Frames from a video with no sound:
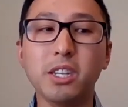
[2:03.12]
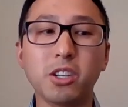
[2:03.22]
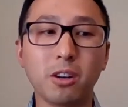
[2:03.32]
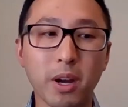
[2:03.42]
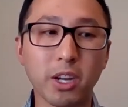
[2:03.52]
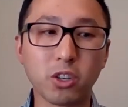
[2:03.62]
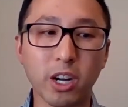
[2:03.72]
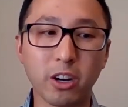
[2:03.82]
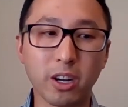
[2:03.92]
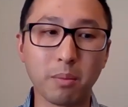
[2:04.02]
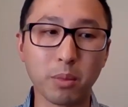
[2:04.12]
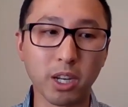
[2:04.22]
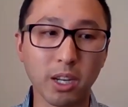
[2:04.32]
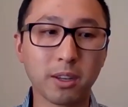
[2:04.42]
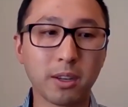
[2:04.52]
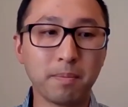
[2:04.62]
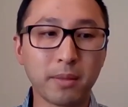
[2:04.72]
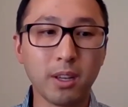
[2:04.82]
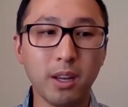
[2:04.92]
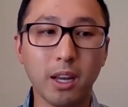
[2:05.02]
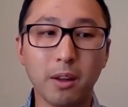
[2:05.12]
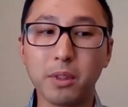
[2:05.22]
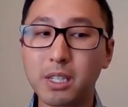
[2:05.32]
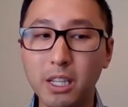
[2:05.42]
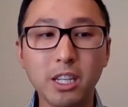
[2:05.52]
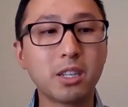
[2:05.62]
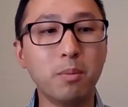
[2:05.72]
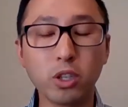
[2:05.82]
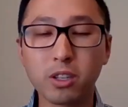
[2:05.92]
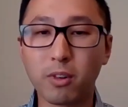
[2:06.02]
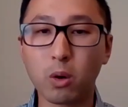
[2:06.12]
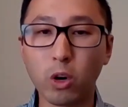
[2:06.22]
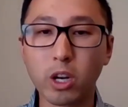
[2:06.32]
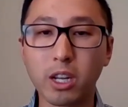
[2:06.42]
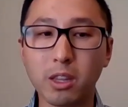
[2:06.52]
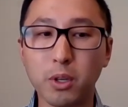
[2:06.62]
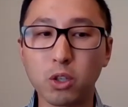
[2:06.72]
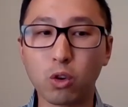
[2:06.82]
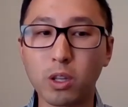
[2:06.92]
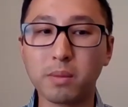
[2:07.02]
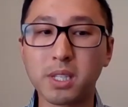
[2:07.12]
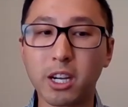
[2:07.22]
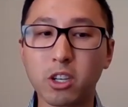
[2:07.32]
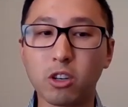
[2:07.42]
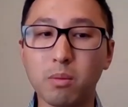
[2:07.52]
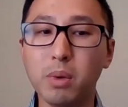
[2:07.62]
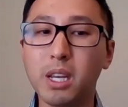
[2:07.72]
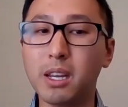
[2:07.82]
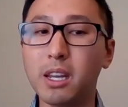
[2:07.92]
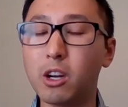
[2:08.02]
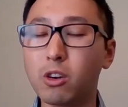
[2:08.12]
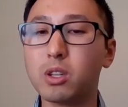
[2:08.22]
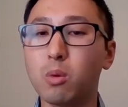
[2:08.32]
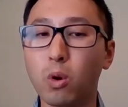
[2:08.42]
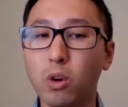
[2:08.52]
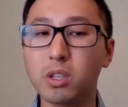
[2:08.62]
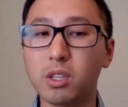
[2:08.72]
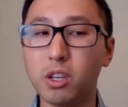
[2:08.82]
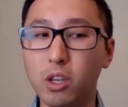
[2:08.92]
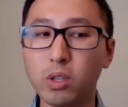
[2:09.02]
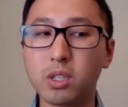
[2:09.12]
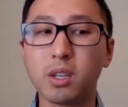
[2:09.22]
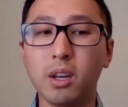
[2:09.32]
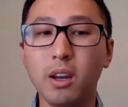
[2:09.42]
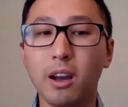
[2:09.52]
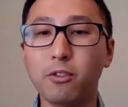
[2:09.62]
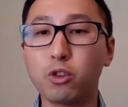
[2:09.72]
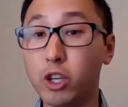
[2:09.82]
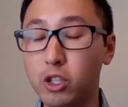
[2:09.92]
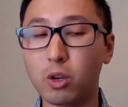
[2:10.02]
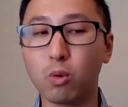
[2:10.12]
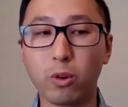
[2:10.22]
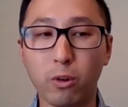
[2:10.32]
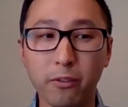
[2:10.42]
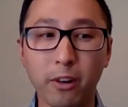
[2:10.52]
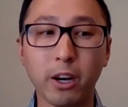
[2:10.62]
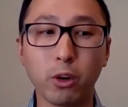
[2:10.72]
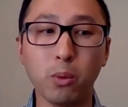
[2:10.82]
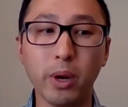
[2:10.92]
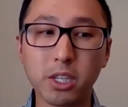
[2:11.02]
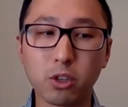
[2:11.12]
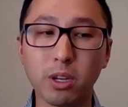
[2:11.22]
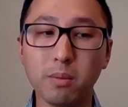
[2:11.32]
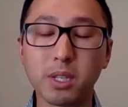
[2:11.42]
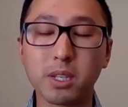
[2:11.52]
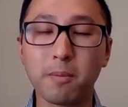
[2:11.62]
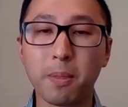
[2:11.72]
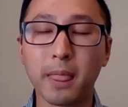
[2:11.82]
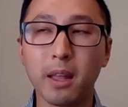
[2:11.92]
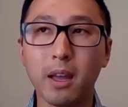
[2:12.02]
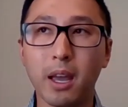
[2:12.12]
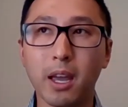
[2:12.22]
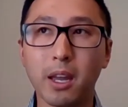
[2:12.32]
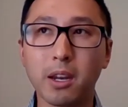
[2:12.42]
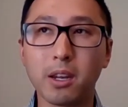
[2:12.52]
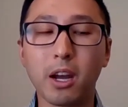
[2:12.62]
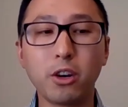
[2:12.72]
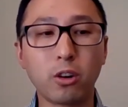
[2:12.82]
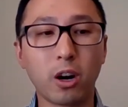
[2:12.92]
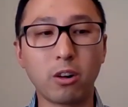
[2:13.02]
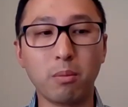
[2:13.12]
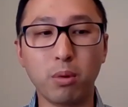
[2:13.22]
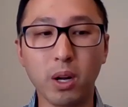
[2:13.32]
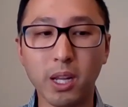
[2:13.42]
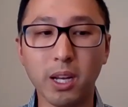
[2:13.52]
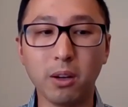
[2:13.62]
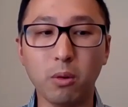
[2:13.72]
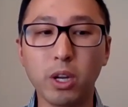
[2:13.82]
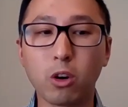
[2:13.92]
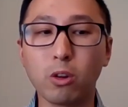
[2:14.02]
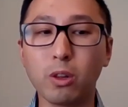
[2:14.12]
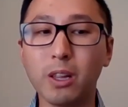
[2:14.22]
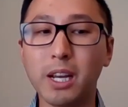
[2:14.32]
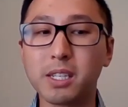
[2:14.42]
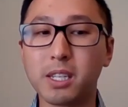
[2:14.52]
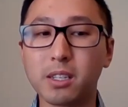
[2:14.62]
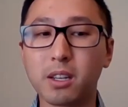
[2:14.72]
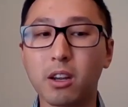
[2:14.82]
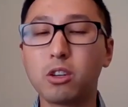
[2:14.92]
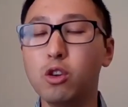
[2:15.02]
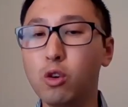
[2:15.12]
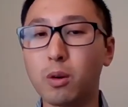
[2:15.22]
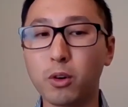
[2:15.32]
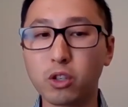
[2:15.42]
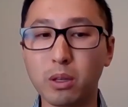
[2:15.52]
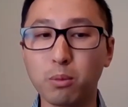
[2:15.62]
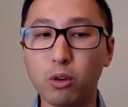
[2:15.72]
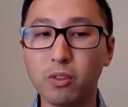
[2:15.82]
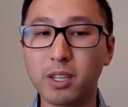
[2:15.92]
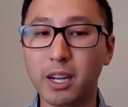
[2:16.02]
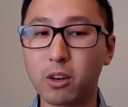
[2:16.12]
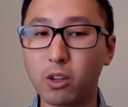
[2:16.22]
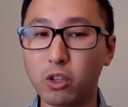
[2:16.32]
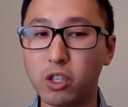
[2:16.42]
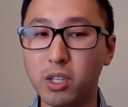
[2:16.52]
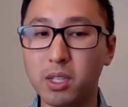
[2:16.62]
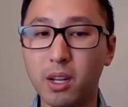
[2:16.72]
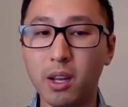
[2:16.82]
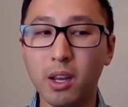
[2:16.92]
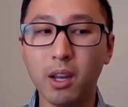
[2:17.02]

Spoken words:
is our mantra at our company. This leads to most of our work in the petroleum sector being geared towards the use of traditional refinery waste streams. And under our umbrella, we currently license two commercially proven technologies,